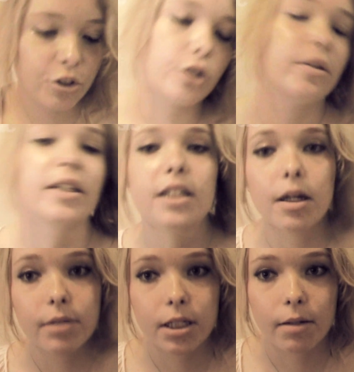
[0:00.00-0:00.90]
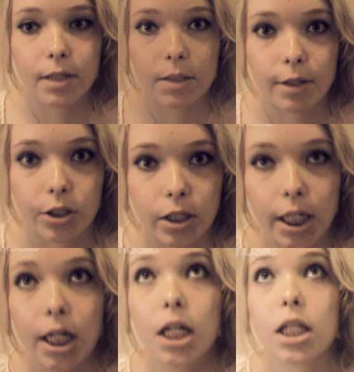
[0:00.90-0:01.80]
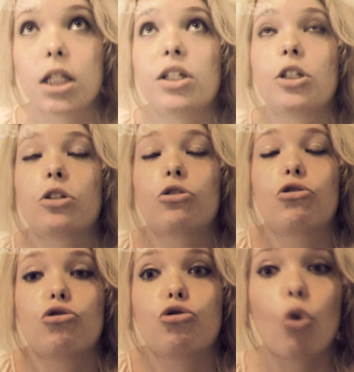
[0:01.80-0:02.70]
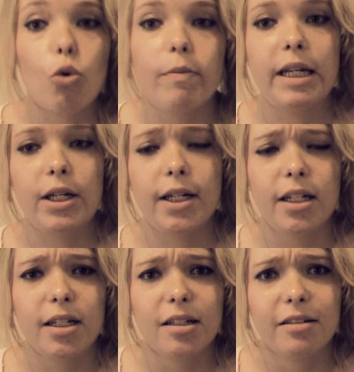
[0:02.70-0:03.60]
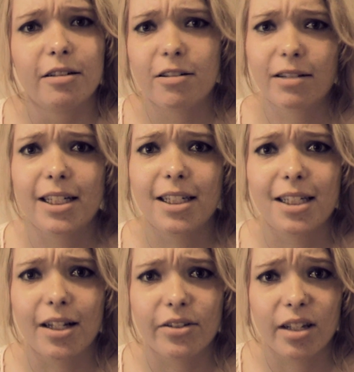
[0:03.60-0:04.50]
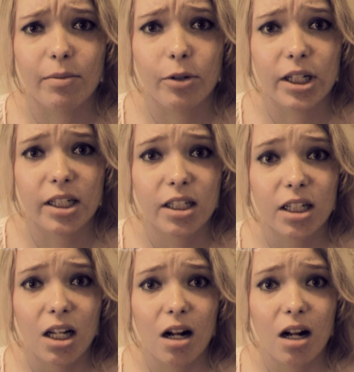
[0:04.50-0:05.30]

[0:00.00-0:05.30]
So in dubstep especially, there's so many crazy sounds they put in,